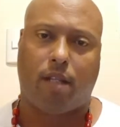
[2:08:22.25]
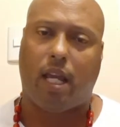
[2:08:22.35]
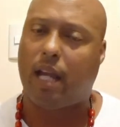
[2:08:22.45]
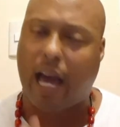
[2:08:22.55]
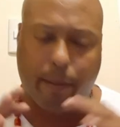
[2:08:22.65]

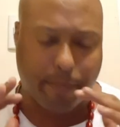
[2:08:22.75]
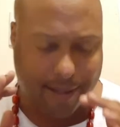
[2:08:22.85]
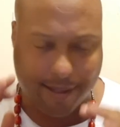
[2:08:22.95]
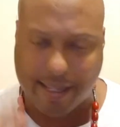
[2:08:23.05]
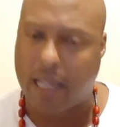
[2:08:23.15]
He got up the
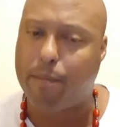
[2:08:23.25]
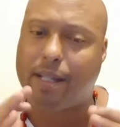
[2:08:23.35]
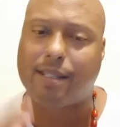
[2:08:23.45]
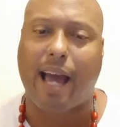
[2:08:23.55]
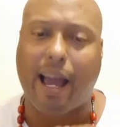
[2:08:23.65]
same
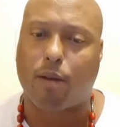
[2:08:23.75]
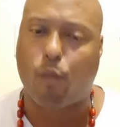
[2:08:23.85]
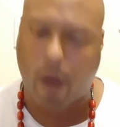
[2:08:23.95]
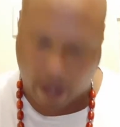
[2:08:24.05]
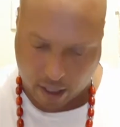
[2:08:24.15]
exact
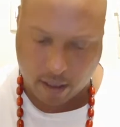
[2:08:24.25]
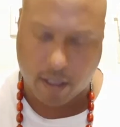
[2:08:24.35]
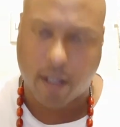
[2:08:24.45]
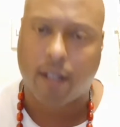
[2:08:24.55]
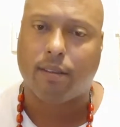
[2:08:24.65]
way.
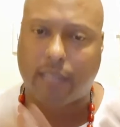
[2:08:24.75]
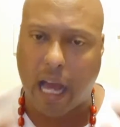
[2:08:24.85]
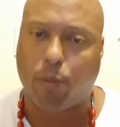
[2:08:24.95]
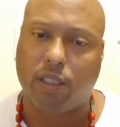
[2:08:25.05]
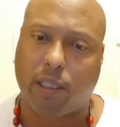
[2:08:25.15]

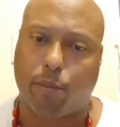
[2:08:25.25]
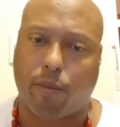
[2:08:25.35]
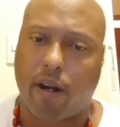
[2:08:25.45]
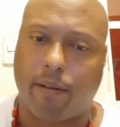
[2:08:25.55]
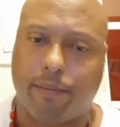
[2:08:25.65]
That was Jim Brown.